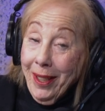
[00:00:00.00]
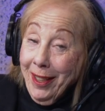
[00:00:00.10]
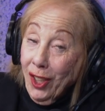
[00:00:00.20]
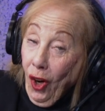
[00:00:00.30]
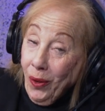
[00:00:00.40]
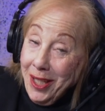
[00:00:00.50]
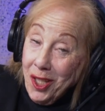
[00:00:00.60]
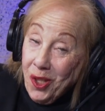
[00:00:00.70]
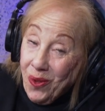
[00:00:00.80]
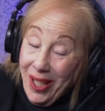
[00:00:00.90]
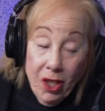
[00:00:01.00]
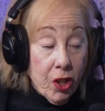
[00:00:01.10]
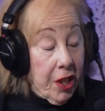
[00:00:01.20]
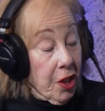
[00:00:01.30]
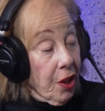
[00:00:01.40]
He had already
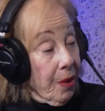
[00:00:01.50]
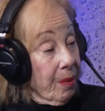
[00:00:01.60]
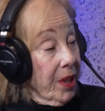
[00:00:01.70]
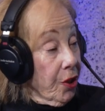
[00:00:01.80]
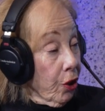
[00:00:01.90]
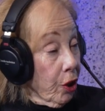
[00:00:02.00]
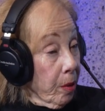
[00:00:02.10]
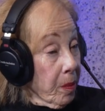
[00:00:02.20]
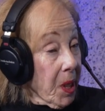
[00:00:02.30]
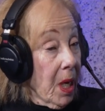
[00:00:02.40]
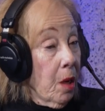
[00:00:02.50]
stretched it to 3 terms.